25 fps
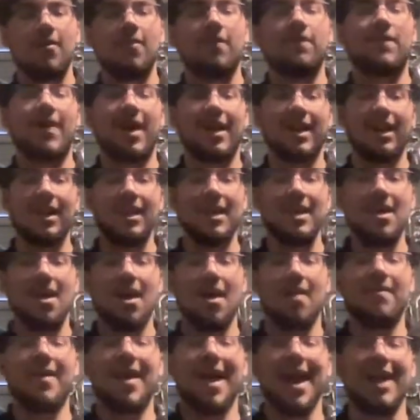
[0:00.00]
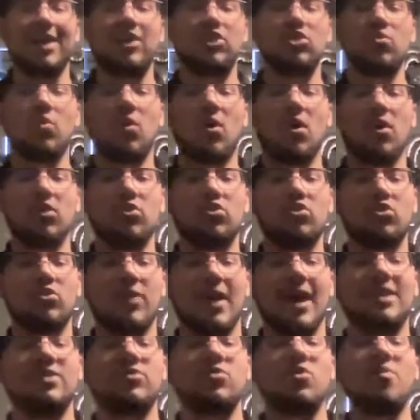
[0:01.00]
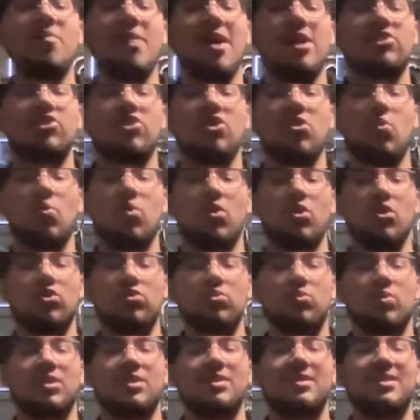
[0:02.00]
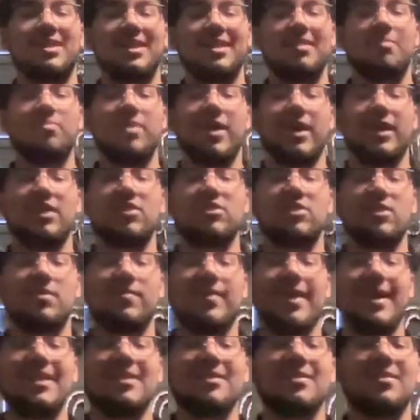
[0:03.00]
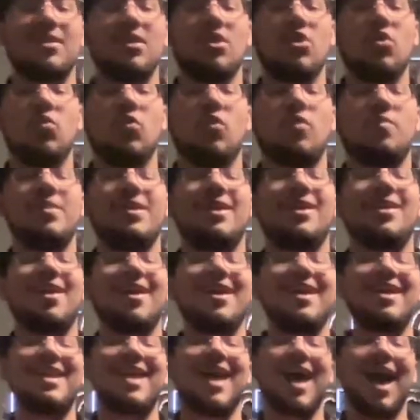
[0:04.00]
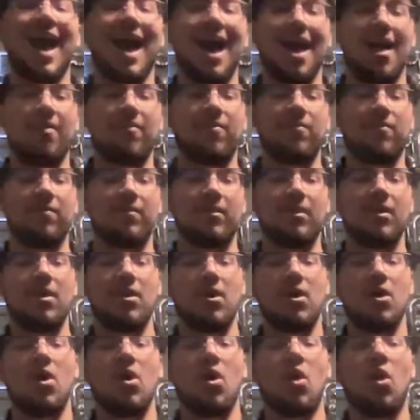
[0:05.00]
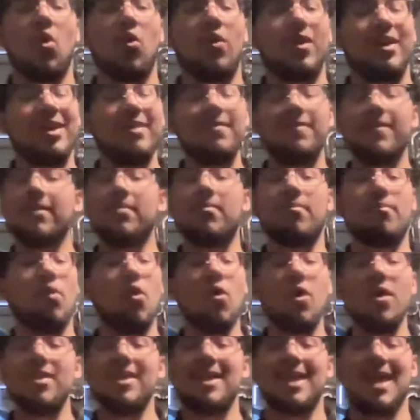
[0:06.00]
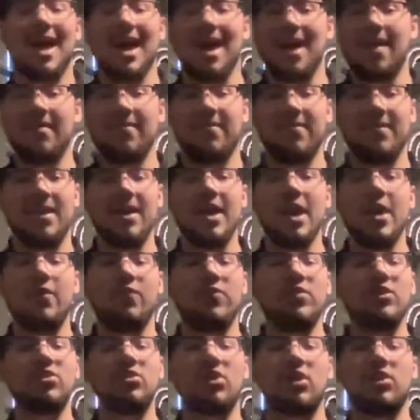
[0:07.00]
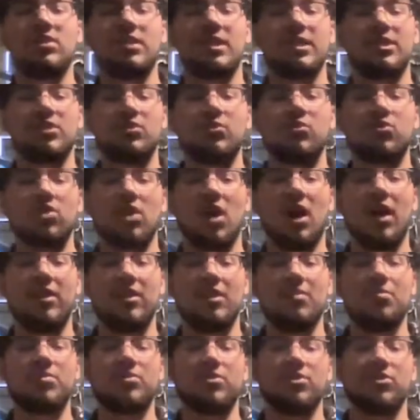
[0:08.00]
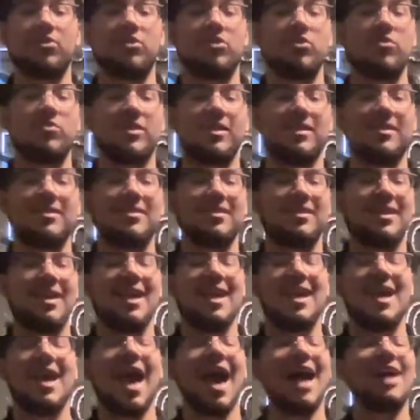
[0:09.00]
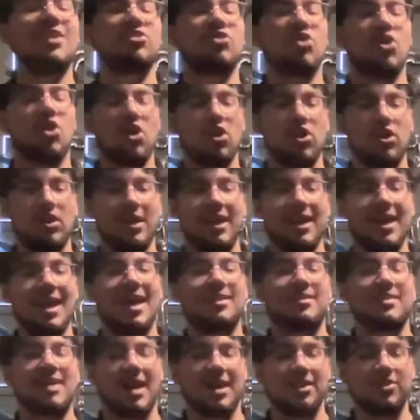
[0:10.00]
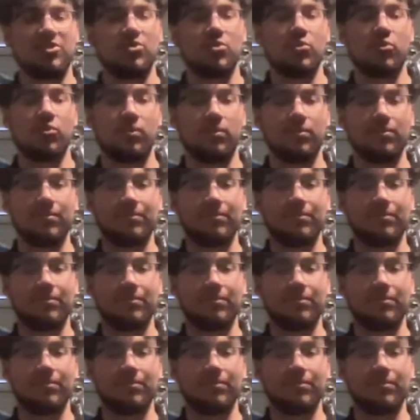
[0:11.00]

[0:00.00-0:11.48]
Finally, I've had you all try to imagine a world where teen pregnancy rates will be cut in half, or even more than half, if we start to introduce condoms to students as early as high school.